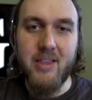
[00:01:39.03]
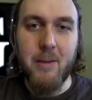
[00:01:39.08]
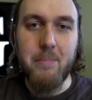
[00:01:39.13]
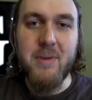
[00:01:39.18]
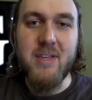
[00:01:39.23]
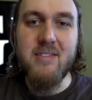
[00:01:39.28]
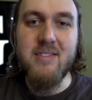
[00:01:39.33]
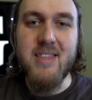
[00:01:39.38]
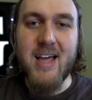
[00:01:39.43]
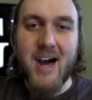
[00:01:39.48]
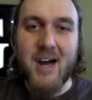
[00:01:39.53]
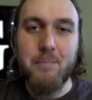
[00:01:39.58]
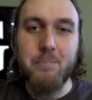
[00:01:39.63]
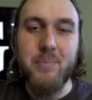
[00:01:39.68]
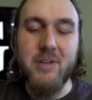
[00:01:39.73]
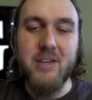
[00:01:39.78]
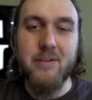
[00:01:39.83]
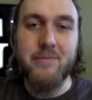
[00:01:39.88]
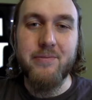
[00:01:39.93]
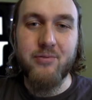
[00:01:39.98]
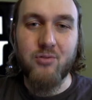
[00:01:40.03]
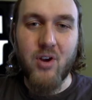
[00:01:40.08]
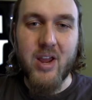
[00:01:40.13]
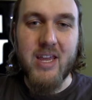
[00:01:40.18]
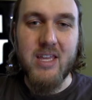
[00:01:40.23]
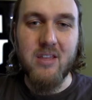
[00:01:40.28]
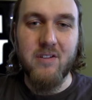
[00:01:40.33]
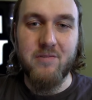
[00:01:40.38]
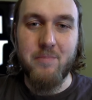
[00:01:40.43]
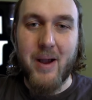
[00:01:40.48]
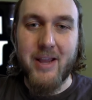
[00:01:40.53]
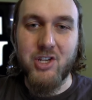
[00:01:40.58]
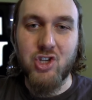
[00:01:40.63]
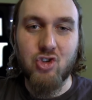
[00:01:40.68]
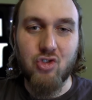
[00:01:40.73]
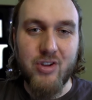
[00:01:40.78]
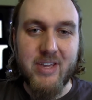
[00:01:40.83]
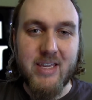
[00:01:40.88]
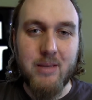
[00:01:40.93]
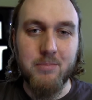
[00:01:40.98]
Let me not be afraid of my
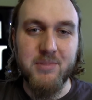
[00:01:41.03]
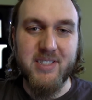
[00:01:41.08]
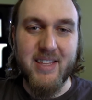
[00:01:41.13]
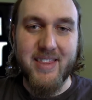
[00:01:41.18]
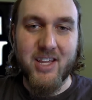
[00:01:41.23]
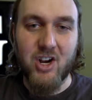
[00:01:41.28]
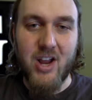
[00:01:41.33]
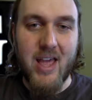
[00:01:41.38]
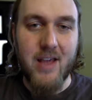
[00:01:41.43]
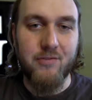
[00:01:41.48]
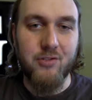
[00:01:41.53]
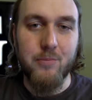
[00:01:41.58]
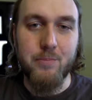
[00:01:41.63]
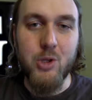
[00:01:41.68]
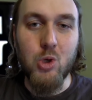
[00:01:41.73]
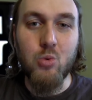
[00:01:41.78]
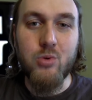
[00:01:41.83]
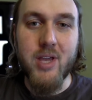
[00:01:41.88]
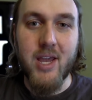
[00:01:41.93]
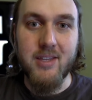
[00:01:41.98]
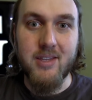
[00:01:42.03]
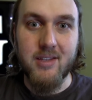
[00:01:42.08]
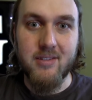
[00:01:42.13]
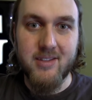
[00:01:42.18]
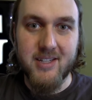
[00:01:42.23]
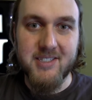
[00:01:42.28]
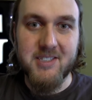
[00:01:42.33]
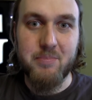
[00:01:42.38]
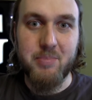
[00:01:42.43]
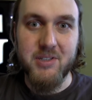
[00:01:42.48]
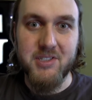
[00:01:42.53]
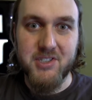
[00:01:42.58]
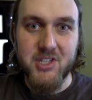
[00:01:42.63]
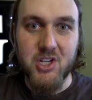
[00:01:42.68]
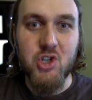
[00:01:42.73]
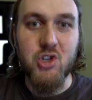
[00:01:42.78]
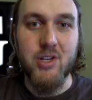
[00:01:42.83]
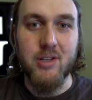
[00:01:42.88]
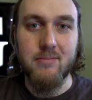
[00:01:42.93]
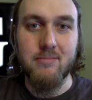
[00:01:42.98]
dreams and their ever-mutating
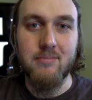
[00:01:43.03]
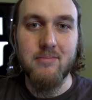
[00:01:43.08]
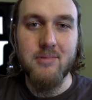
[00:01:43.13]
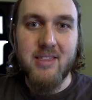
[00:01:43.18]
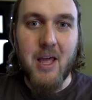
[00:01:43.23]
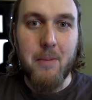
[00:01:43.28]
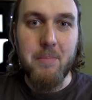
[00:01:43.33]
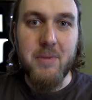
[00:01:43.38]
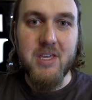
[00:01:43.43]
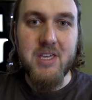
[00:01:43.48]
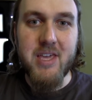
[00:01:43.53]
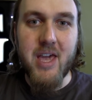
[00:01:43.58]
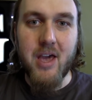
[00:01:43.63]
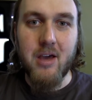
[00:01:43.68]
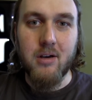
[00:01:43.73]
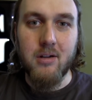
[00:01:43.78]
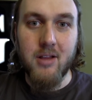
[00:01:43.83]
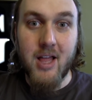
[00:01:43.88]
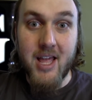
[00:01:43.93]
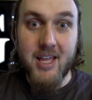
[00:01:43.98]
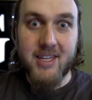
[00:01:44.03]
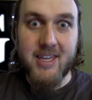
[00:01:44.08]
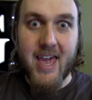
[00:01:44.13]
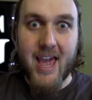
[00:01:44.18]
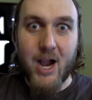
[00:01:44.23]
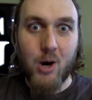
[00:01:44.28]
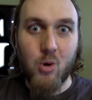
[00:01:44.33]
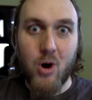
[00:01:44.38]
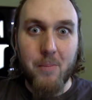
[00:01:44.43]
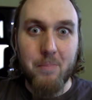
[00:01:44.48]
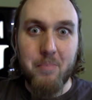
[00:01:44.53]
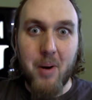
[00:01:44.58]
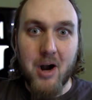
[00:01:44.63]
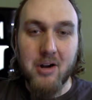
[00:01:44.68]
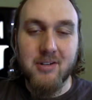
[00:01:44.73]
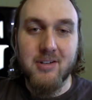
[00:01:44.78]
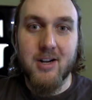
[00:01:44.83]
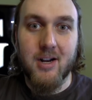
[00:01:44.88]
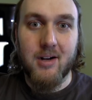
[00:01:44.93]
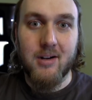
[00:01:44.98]
disposition. Let me yell,
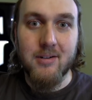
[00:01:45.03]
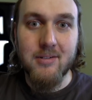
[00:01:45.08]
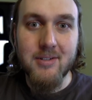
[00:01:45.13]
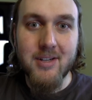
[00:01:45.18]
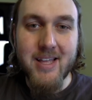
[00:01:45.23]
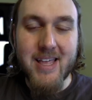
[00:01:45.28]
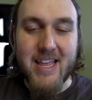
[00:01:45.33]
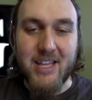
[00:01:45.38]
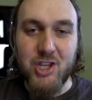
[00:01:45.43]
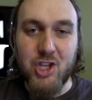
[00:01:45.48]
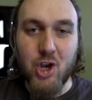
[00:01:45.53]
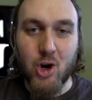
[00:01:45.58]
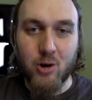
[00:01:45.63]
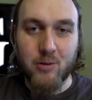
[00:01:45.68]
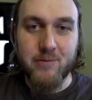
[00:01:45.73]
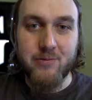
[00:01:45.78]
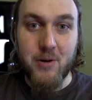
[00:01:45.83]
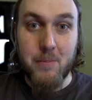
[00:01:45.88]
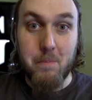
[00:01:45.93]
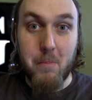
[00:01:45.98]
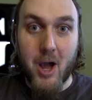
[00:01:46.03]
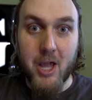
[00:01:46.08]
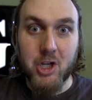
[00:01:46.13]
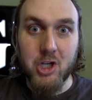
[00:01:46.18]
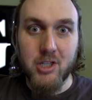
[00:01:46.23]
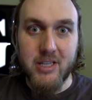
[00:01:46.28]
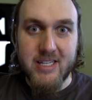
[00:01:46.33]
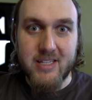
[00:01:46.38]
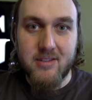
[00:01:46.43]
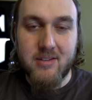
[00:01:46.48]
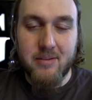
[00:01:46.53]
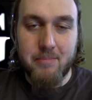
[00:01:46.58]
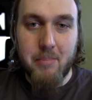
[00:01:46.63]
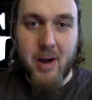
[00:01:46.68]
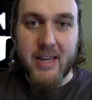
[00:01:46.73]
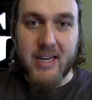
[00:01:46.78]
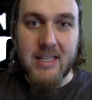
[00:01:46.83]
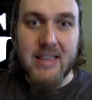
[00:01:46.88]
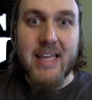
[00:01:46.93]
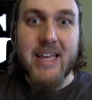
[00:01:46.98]
"Cowabunga!" and turn from Michael into
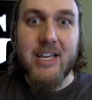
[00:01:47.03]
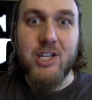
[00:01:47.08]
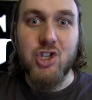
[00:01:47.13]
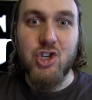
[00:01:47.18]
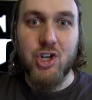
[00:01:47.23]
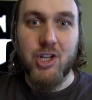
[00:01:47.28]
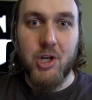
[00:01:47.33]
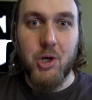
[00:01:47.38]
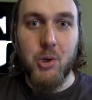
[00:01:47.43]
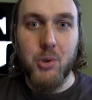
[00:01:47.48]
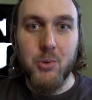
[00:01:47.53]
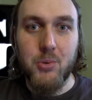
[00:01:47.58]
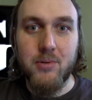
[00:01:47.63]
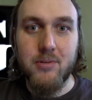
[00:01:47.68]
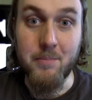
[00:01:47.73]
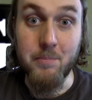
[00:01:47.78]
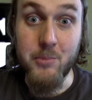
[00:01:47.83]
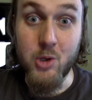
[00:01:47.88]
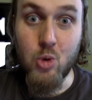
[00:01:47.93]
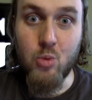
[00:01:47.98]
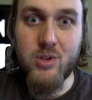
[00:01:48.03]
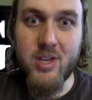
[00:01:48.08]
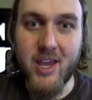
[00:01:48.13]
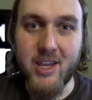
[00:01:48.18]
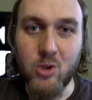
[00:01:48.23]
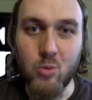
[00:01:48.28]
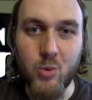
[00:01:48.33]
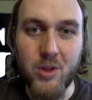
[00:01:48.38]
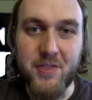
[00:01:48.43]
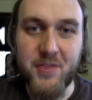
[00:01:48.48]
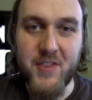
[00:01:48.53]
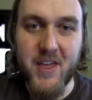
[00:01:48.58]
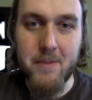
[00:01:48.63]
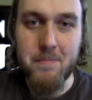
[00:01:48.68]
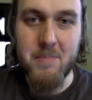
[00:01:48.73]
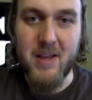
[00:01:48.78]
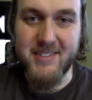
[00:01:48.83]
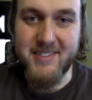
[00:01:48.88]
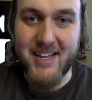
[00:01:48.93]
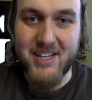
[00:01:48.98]
Michelangelo, and mutate with
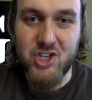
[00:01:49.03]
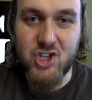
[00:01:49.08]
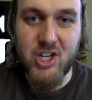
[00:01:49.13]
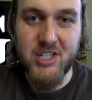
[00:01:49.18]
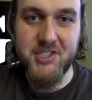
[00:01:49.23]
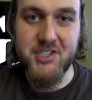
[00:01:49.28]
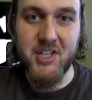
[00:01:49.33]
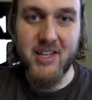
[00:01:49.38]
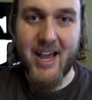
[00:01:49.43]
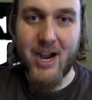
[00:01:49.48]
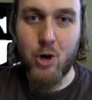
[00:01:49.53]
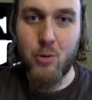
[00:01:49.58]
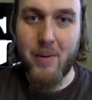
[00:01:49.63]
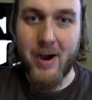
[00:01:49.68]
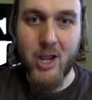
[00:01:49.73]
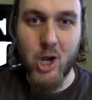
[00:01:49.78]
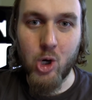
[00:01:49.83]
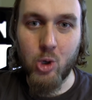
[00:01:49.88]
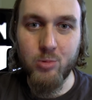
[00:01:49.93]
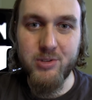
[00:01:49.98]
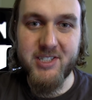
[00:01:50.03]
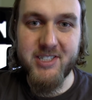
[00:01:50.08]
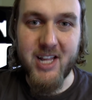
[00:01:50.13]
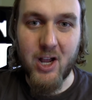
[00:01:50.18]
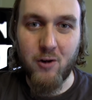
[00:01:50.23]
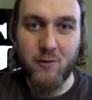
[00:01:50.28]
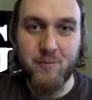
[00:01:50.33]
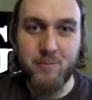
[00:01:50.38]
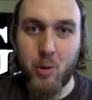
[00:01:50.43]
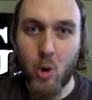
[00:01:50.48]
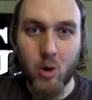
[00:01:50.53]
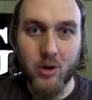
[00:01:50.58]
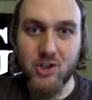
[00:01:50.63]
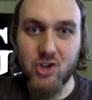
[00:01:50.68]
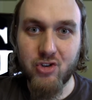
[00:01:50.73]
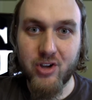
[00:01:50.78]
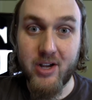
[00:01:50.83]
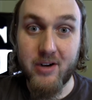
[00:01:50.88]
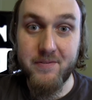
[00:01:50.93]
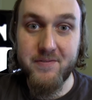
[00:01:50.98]
them as I chisel out my own
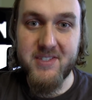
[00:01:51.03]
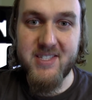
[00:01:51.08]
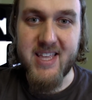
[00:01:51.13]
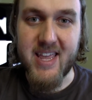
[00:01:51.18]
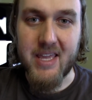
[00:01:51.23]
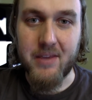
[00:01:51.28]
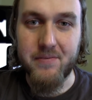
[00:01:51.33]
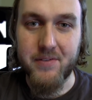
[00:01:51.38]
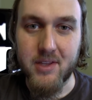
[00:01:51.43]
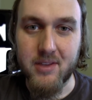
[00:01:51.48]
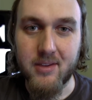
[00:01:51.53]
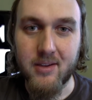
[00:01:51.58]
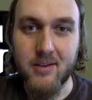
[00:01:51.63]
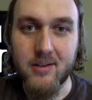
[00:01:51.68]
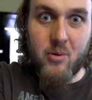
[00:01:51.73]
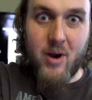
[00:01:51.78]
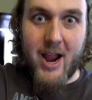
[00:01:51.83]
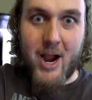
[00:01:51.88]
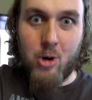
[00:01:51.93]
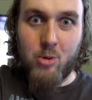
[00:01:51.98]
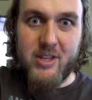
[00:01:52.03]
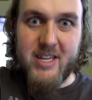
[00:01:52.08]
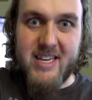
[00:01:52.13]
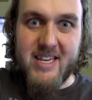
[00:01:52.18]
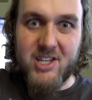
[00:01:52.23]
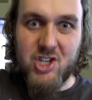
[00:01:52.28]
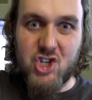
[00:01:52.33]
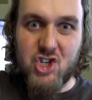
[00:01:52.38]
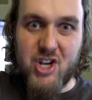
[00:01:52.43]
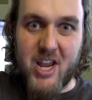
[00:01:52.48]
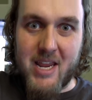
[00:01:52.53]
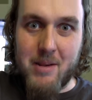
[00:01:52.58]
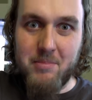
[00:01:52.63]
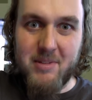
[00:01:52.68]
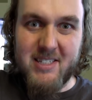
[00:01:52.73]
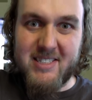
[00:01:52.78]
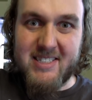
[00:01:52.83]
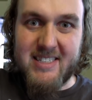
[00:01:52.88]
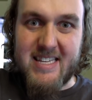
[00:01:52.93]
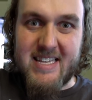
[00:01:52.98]
self-portrait of David, proudly and
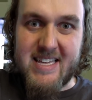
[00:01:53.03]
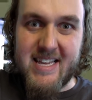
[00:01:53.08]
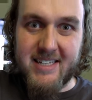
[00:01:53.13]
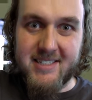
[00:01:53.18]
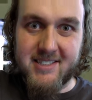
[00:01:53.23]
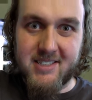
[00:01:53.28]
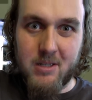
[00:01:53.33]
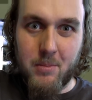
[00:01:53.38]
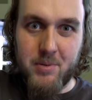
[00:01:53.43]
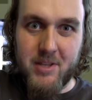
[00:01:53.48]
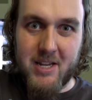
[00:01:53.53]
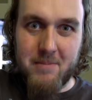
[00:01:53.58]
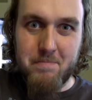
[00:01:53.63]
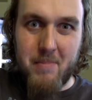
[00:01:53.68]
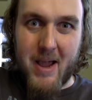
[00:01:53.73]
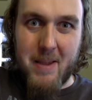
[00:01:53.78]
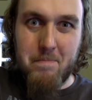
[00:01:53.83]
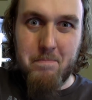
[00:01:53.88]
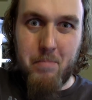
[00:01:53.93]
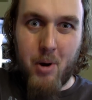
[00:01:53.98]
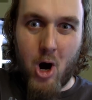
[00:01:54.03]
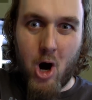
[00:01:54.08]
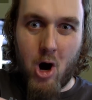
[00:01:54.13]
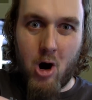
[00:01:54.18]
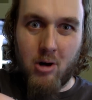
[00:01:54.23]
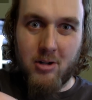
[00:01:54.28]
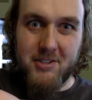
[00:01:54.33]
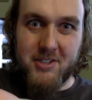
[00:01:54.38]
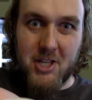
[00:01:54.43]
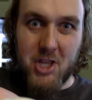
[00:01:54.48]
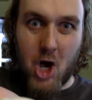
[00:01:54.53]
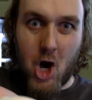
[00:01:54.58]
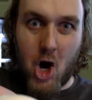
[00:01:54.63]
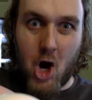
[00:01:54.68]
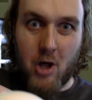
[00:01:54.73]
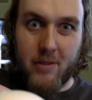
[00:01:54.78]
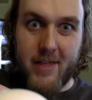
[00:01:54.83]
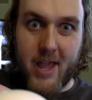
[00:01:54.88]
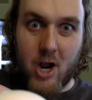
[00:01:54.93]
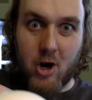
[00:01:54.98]
shamelessly exhibiting my balls in
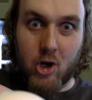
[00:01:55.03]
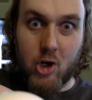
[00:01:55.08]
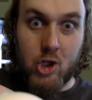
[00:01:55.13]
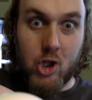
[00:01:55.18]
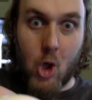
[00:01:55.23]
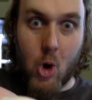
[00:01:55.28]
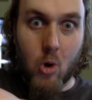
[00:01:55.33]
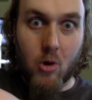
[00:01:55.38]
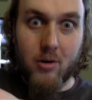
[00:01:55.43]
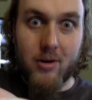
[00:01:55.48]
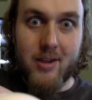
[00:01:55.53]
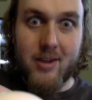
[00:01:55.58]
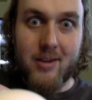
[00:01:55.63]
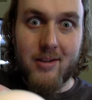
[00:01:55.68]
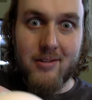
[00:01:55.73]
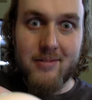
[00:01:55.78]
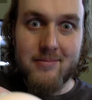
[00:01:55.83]
all their glory.